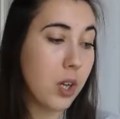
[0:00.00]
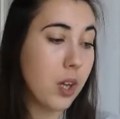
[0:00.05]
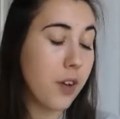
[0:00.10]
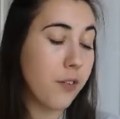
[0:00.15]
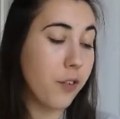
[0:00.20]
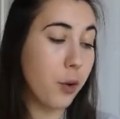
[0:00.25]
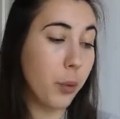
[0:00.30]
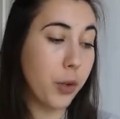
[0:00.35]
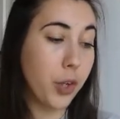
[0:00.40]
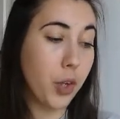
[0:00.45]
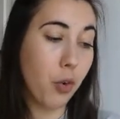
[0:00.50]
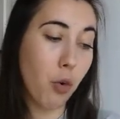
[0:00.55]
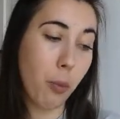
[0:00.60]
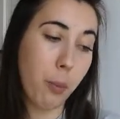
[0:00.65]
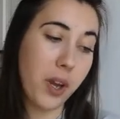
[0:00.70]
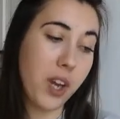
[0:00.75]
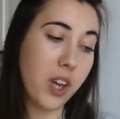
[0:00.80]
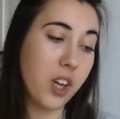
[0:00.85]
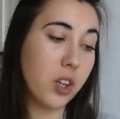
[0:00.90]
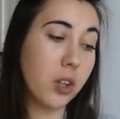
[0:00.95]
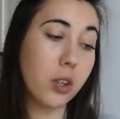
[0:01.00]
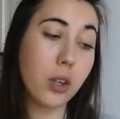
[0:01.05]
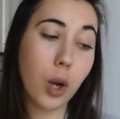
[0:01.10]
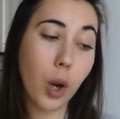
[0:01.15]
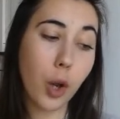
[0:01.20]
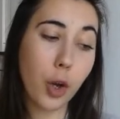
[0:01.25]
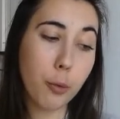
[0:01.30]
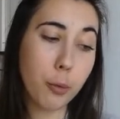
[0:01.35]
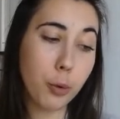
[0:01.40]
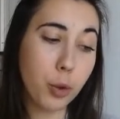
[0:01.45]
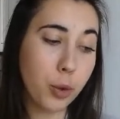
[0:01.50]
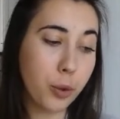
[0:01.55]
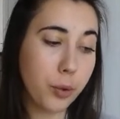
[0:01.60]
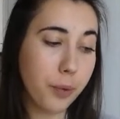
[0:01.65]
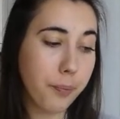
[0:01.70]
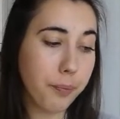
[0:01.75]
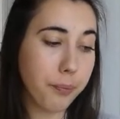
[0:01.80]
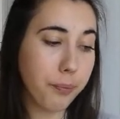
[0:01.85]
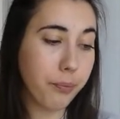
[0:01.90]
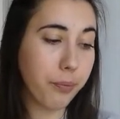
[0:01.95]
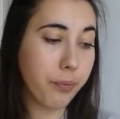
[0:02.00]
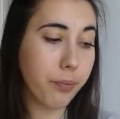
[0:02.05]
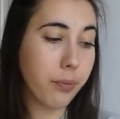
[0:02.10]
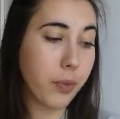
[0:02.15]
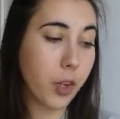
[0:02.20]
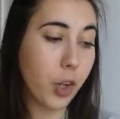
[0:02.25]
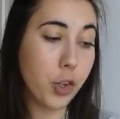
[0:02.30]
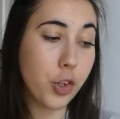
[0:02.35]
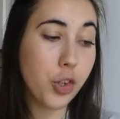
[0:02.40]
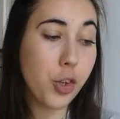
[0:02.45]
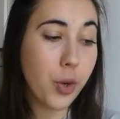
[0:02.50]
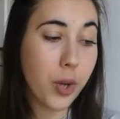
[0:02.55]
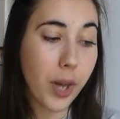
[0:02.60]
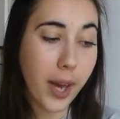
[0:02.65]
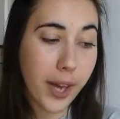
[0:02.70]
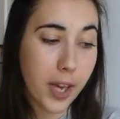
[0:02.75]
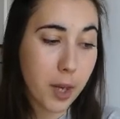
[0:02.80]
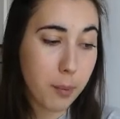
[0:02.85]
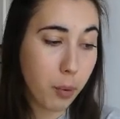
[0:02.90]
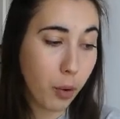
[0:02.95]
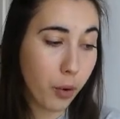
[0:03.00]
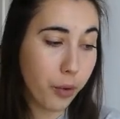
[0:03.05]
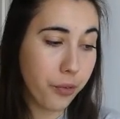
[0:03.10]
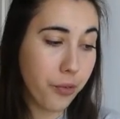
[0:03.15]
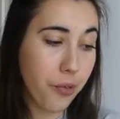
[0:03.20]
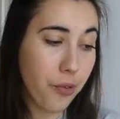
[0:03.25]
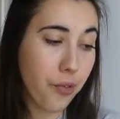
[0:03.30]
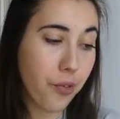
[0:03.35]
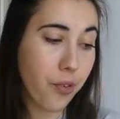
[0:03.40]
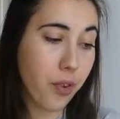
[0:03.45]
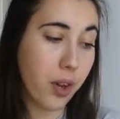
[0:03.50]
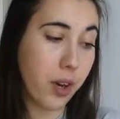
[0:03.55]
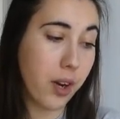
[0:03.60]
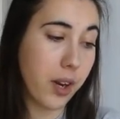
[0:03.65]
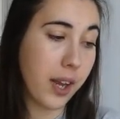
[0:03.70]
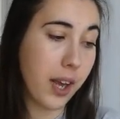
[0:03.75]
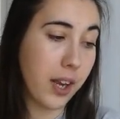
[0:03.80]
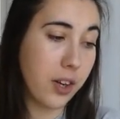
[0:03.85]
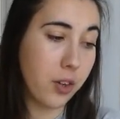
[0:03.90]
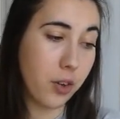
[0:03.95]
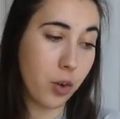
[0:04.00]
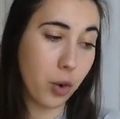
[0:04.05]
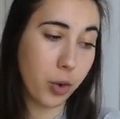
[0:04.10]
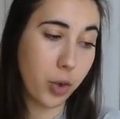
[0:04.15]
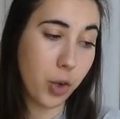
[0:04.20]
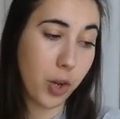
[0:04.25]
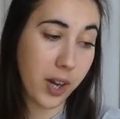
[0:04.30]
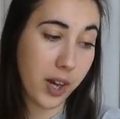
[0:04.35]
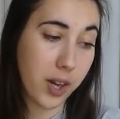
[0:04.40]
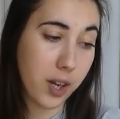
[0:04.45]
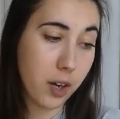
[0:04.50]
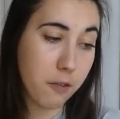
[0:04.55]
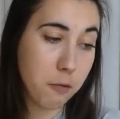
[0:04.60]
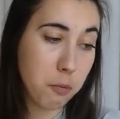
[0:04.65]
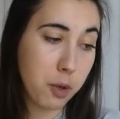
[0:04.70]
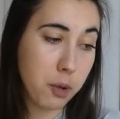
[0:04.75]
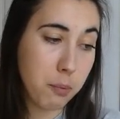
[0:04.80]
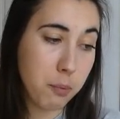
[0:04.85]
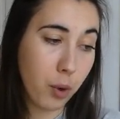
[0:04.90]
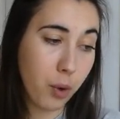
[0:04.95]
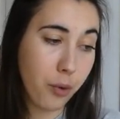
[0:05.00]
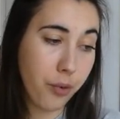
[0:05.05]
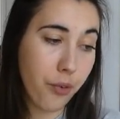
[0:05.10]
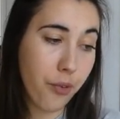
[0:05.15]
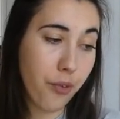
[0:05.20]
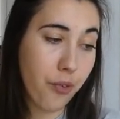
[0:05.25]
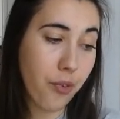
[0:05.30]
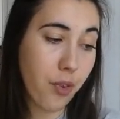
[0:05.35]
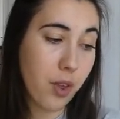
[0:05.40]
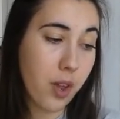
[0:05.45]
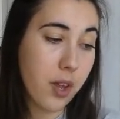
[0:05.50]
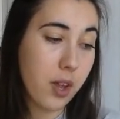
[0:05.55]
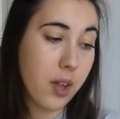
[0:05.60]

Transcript: If you want European, global, UK bonds, and again you've got UK government bonds,